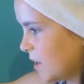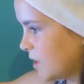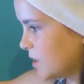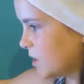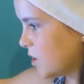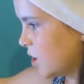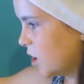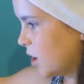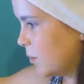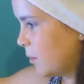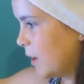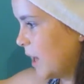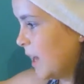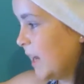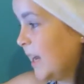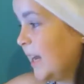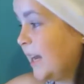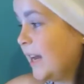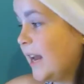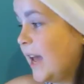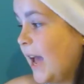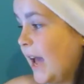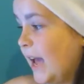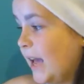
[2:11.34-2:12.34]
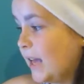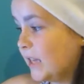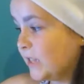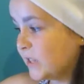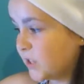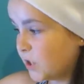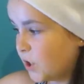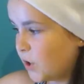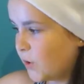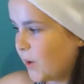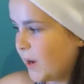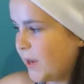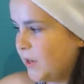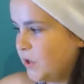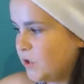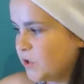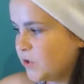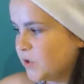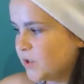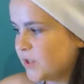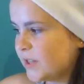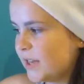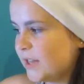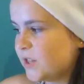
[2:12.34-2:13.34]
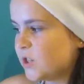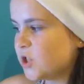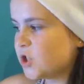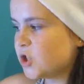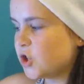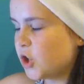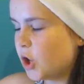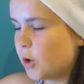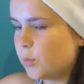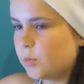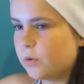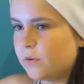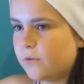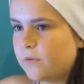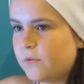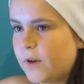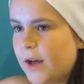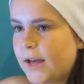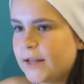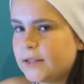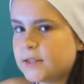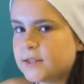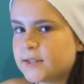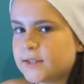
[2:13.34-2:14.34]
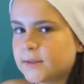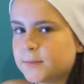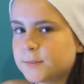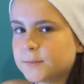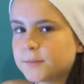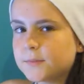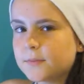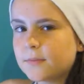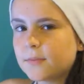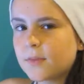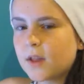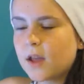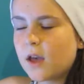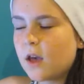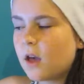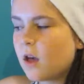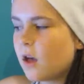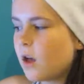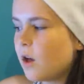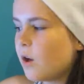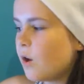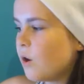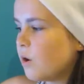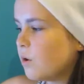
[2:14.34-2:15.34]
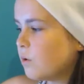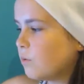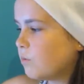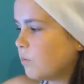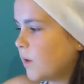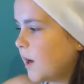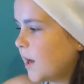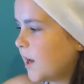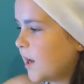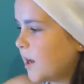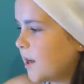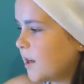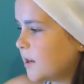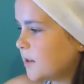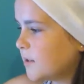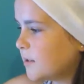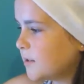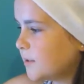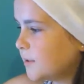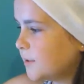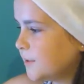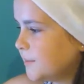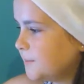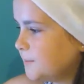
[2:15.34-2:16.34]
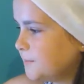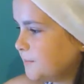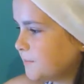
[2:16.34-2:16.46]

snowmen in. Snow angels and snowball fights. Well,